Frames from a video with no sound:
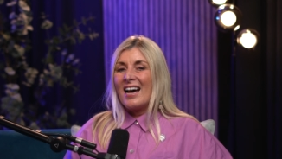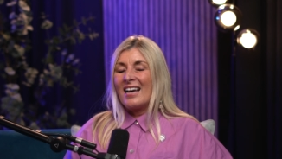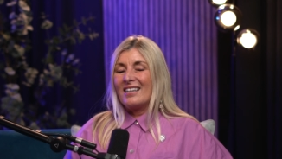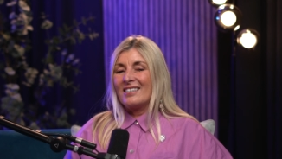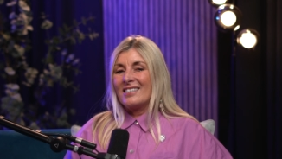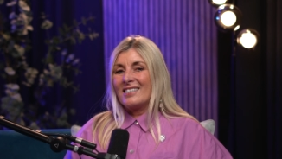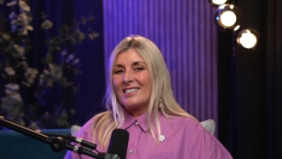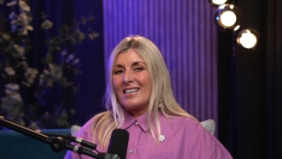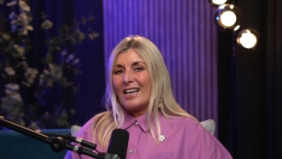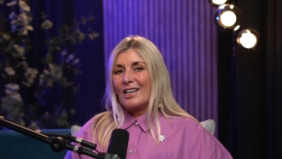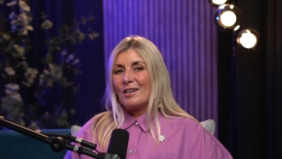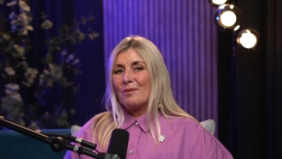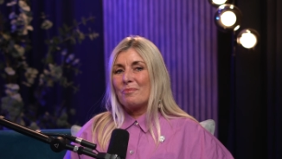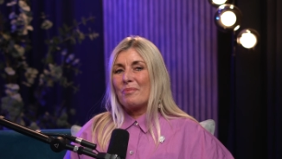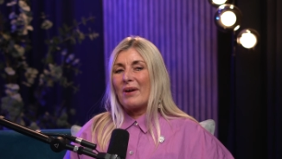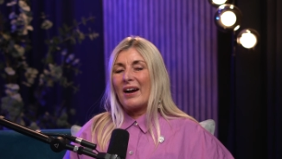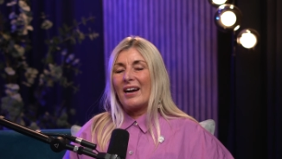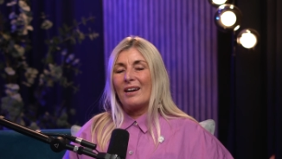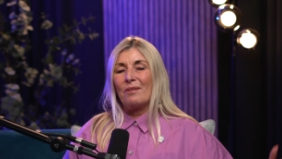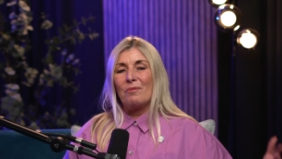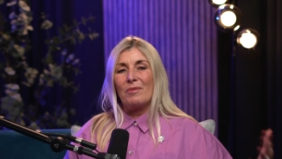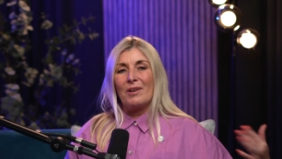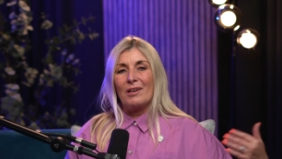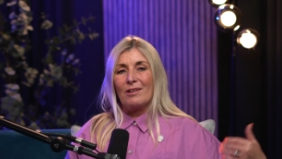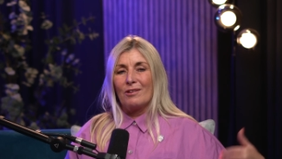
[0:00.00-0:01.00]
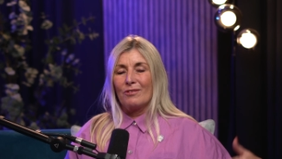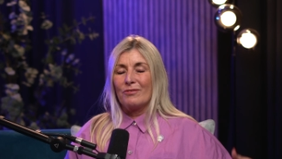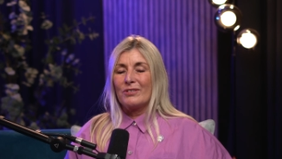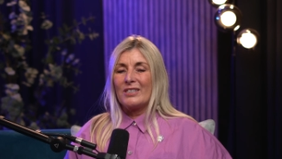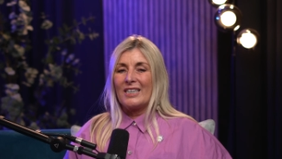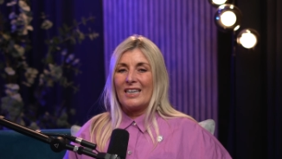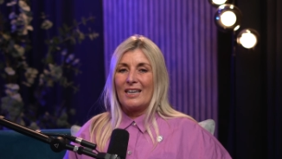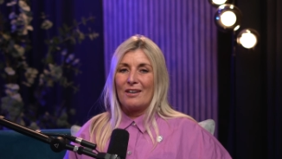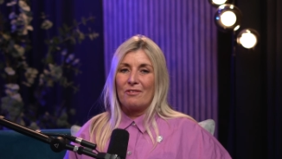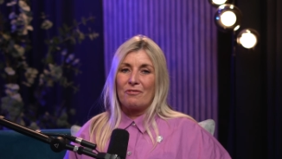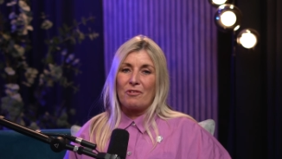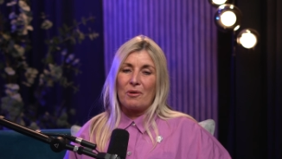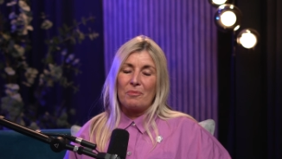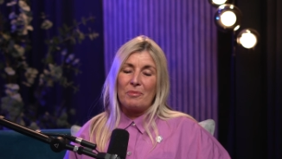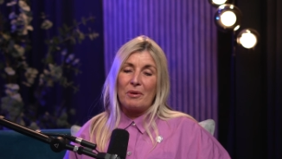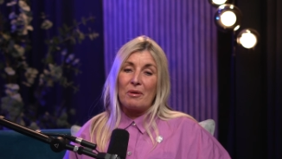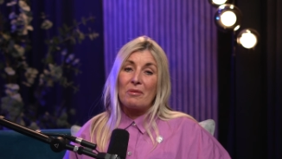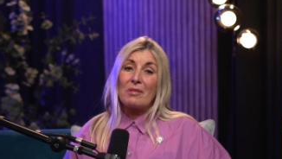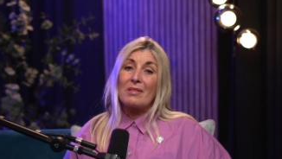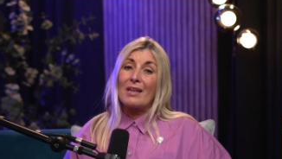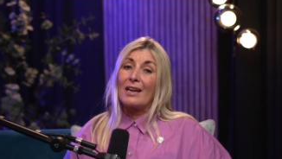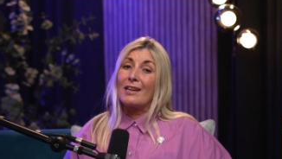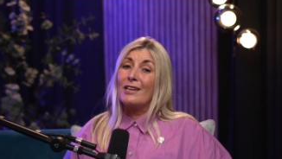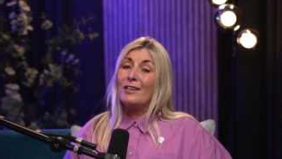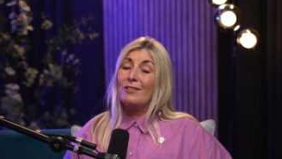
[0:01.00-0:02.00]
and celebrate. We love to hear from you.
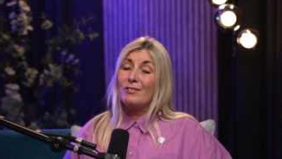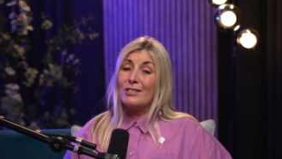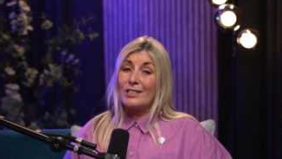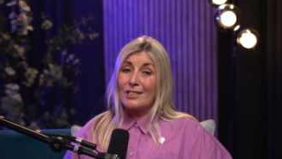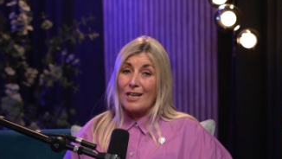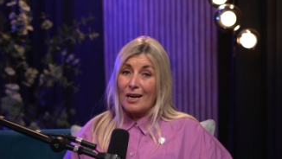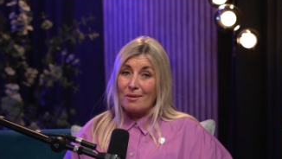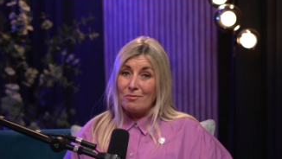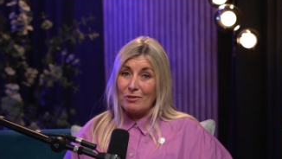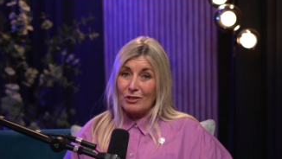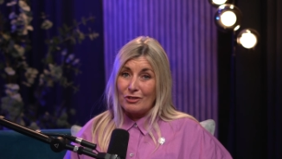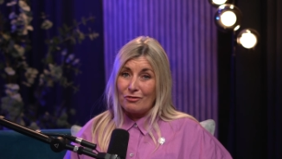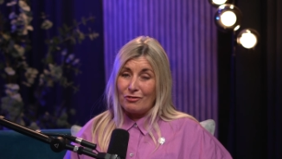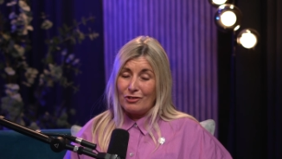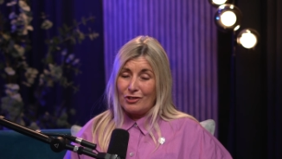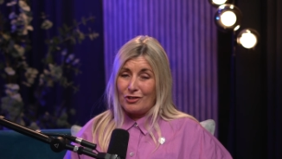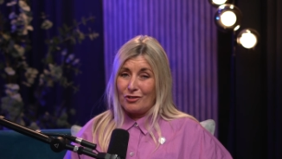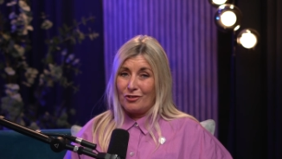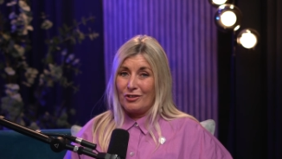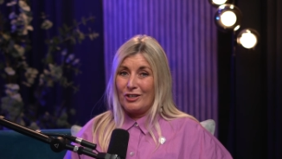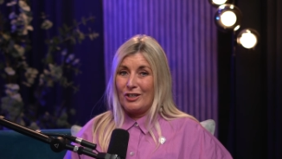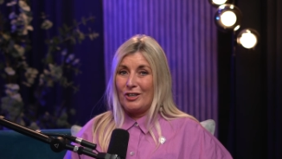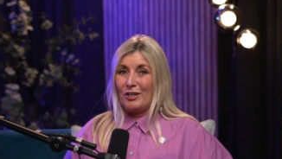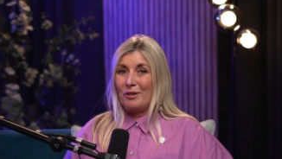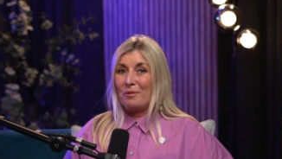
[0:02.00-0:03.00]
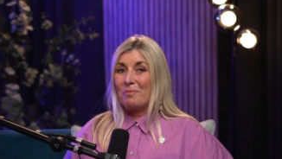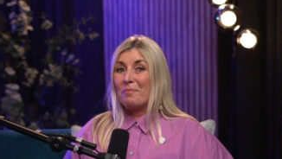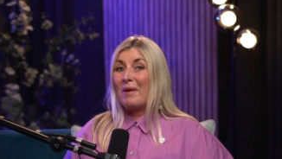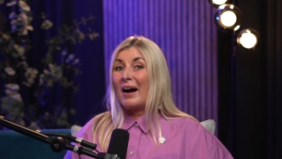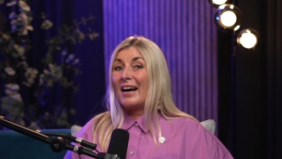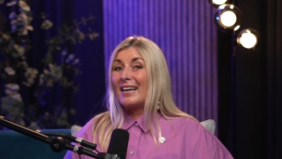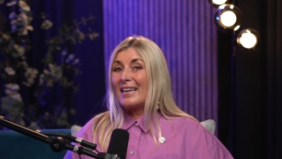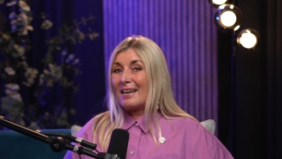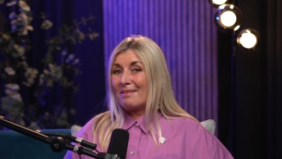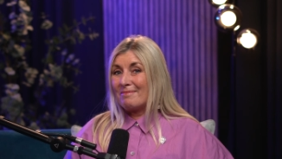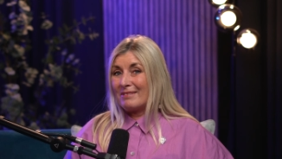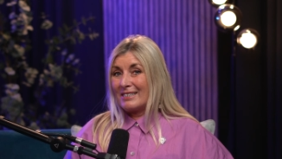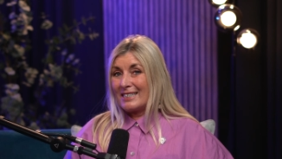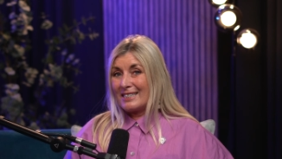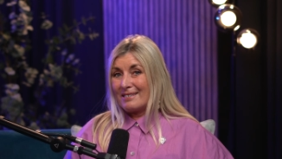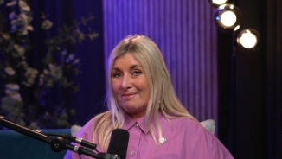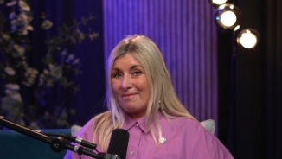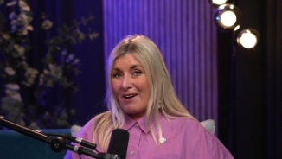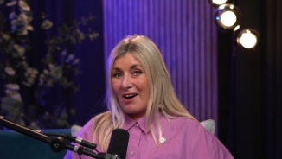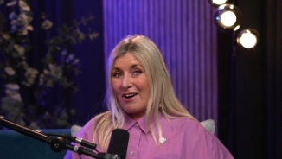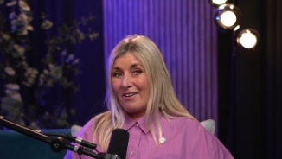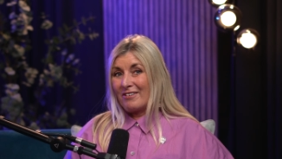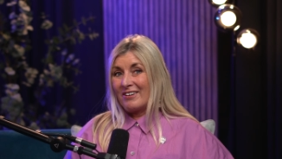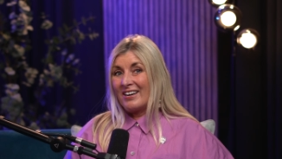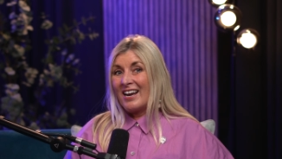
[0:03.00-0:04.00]
Thank you so much for joining you. My name is
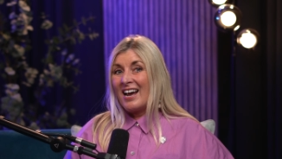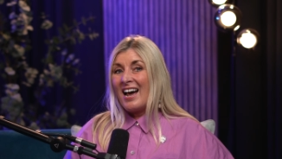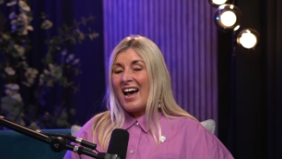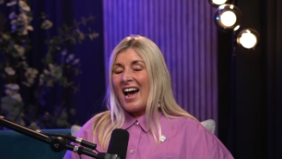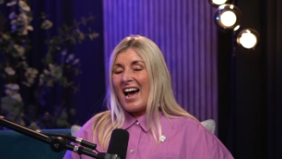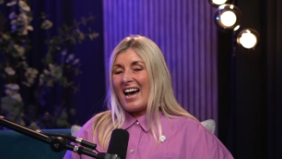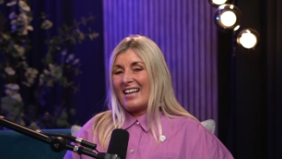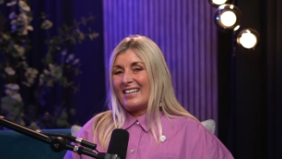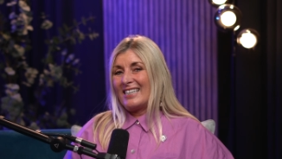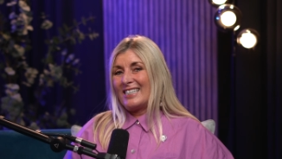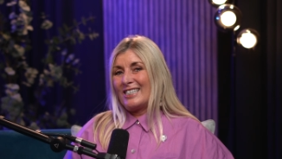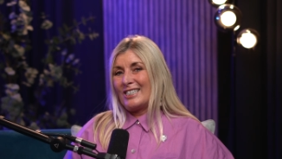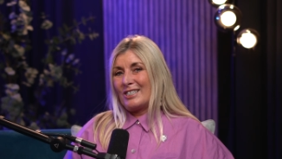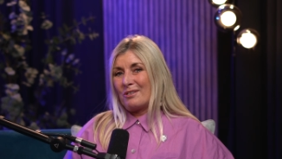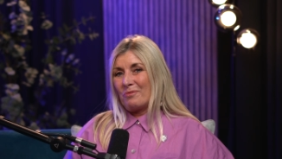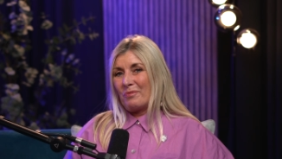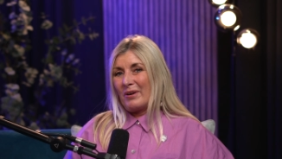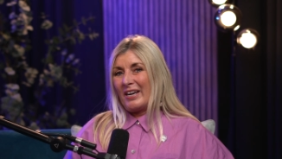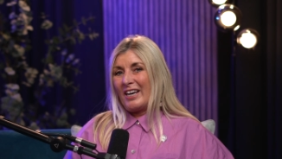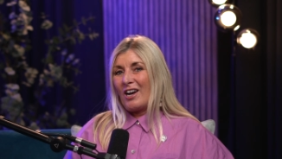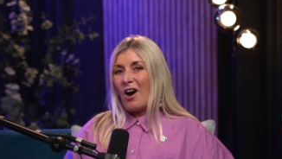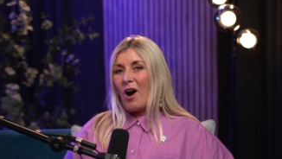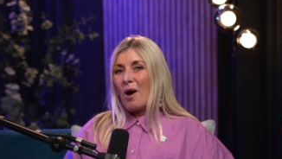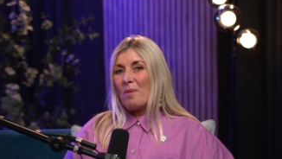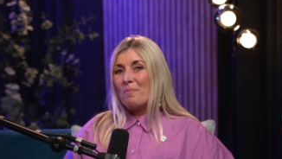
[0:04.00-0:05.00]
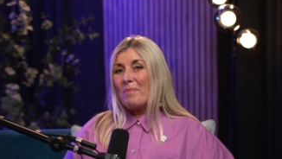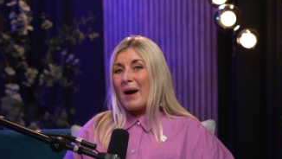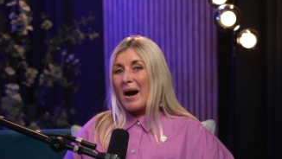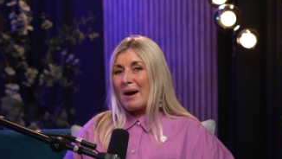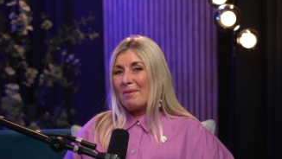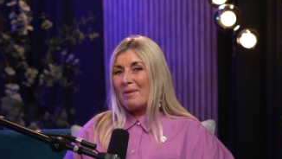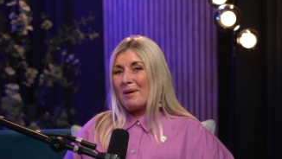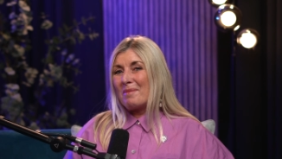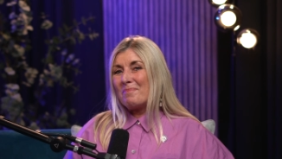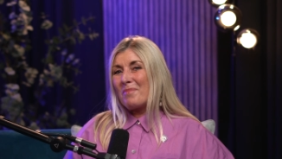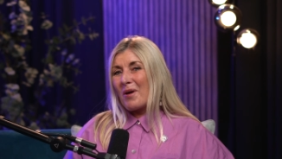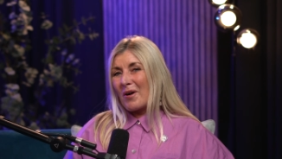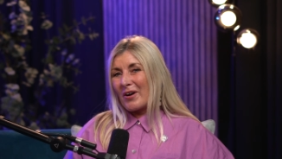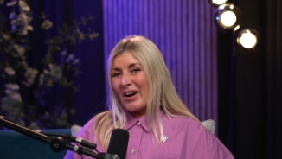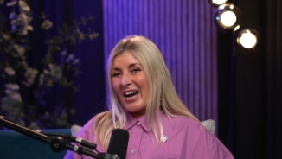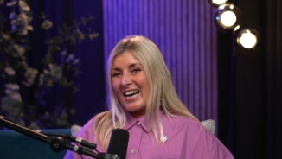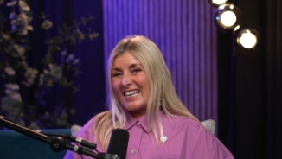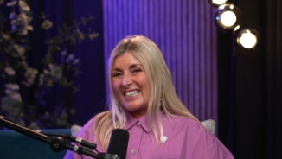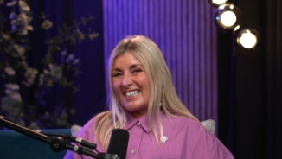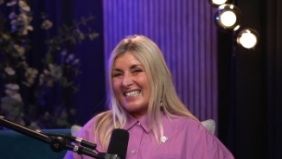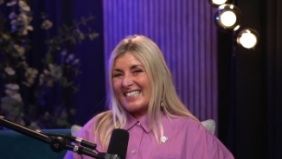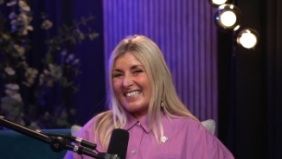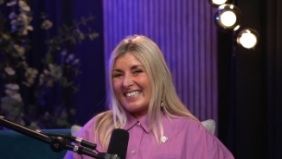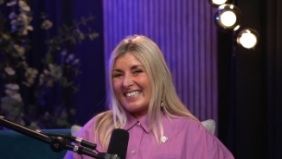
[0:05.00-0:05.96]
Simone, and this is the We Are Power podcast.